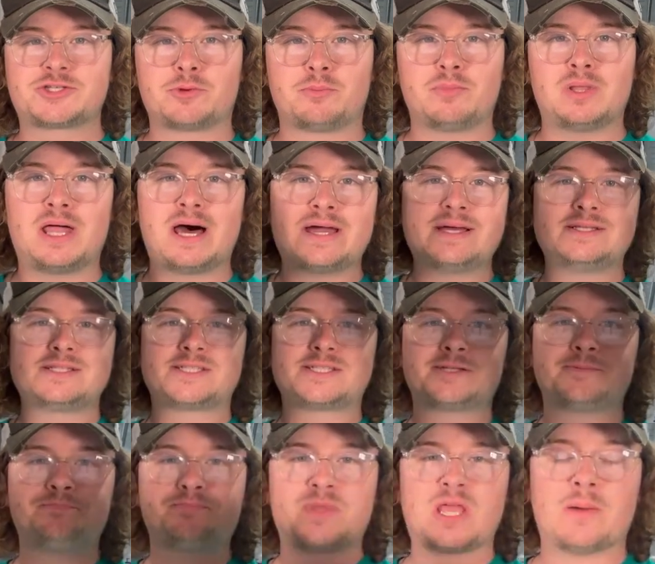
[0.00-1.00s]
some
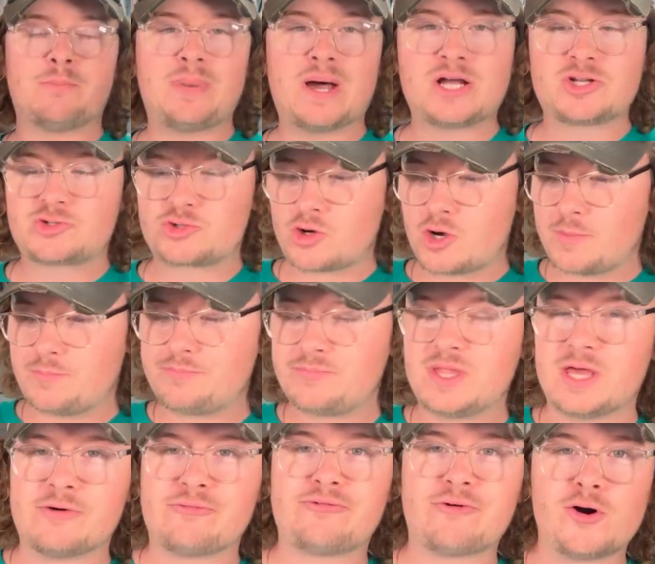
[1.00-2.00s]
lights, a backdrop,
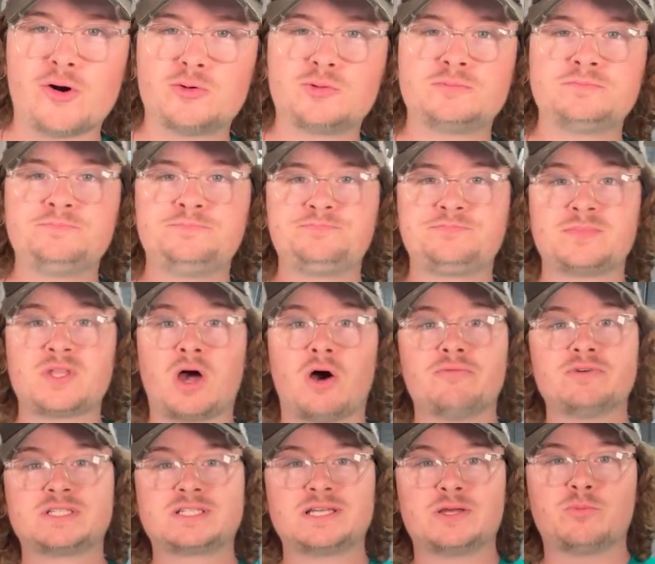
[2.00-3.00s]
a phone.
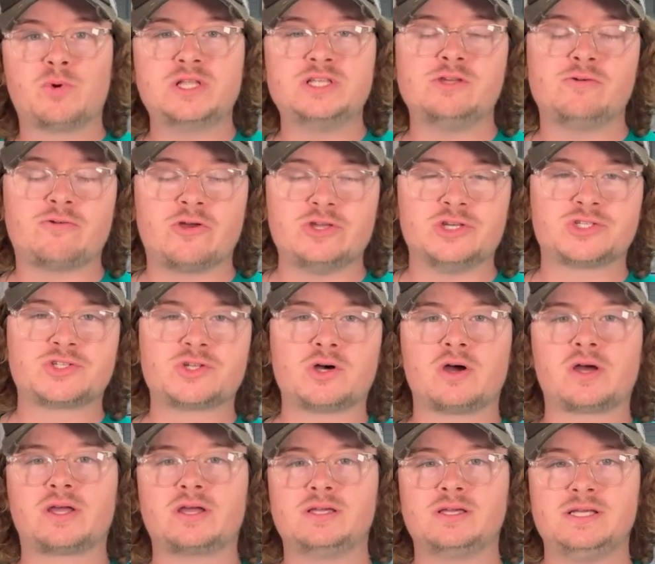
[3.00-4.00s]
Obviously, when you've got your
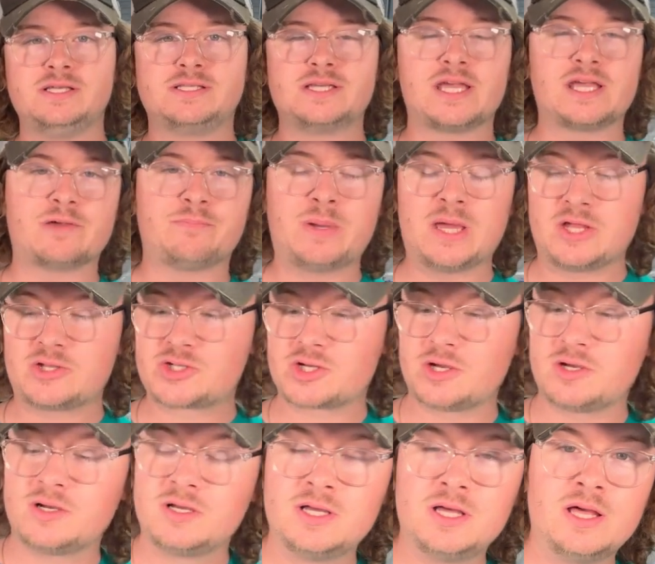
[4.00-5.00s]
stock, you take a
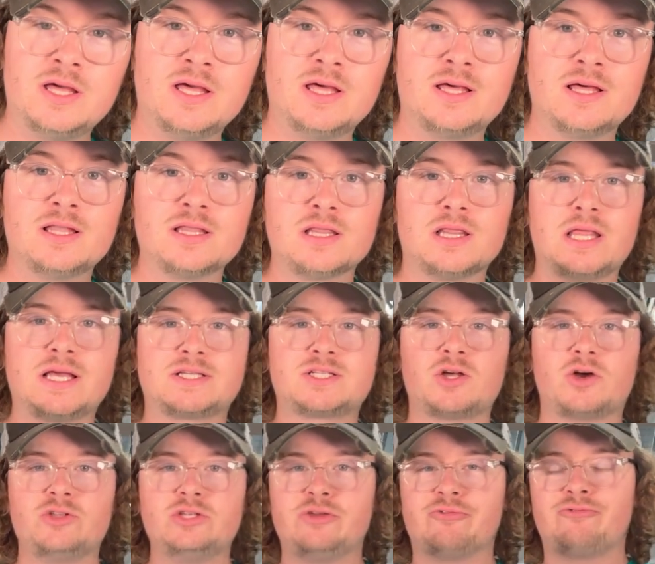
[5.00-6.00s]
picture, list
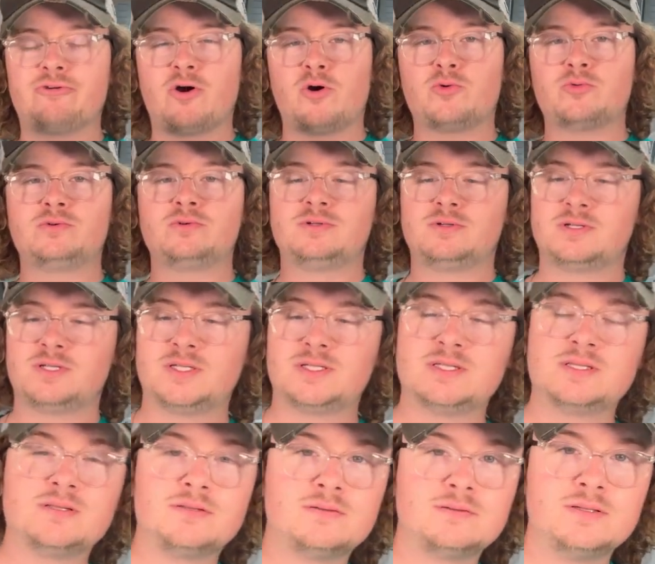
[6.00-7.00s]
it on your phone,
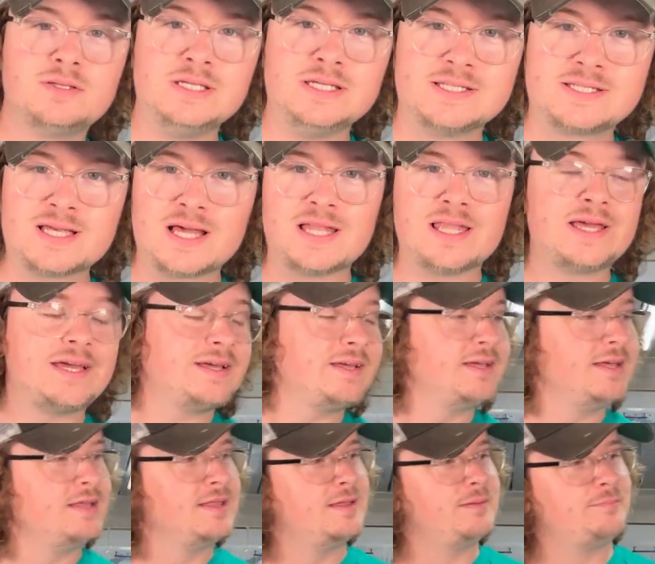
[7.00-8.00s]
you sell
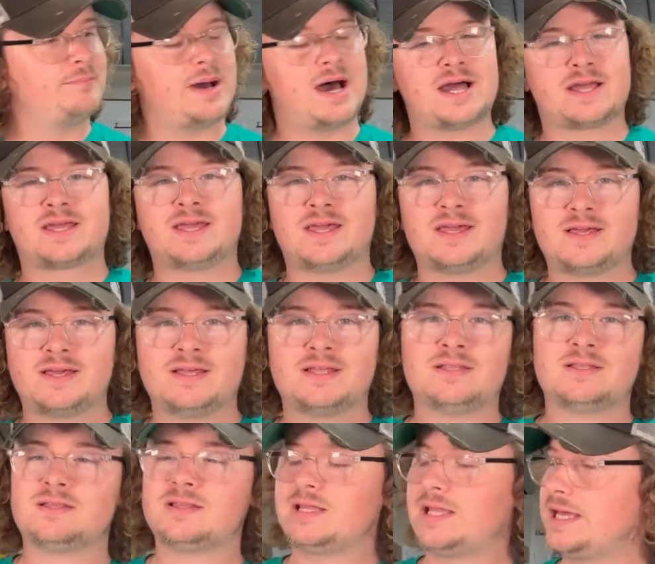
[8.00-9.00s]
it, pack it,
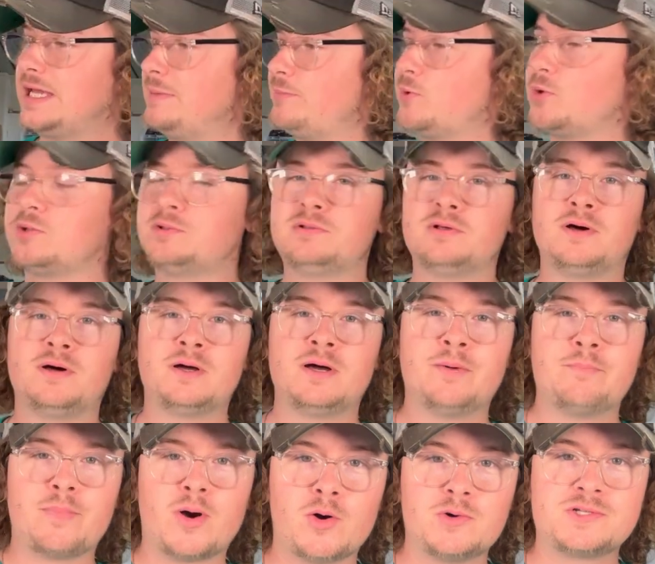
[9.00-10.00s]
label,
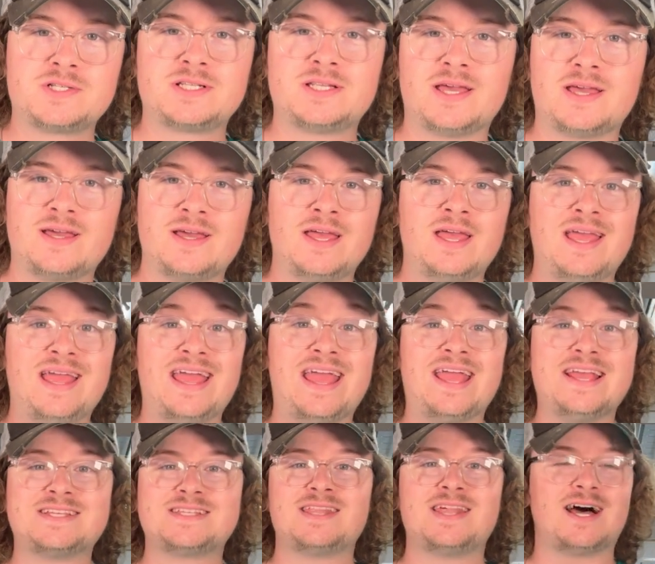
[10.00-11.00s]
post it.
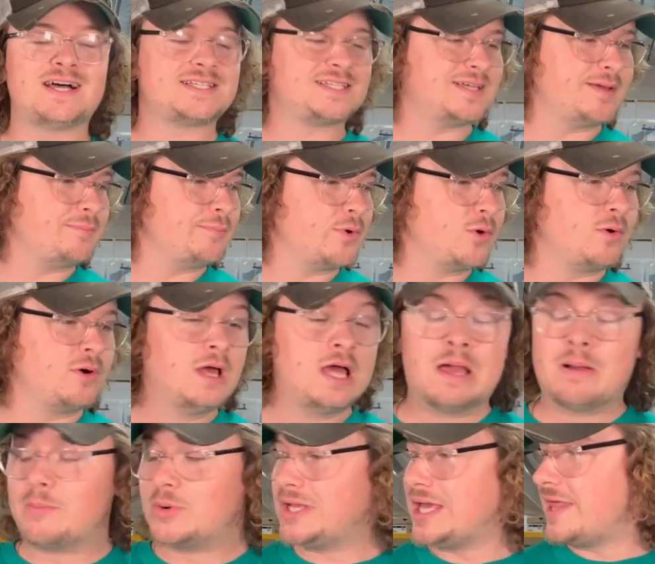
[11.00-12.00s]
It's that simple.
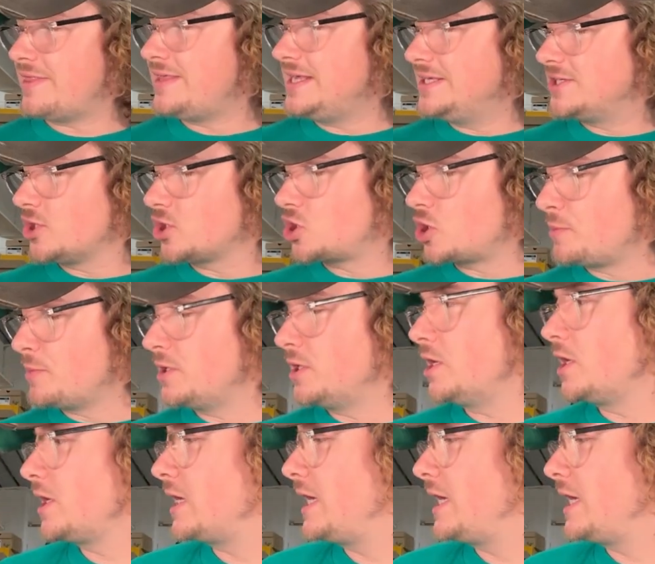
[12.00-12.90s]
But yeah, these are some of the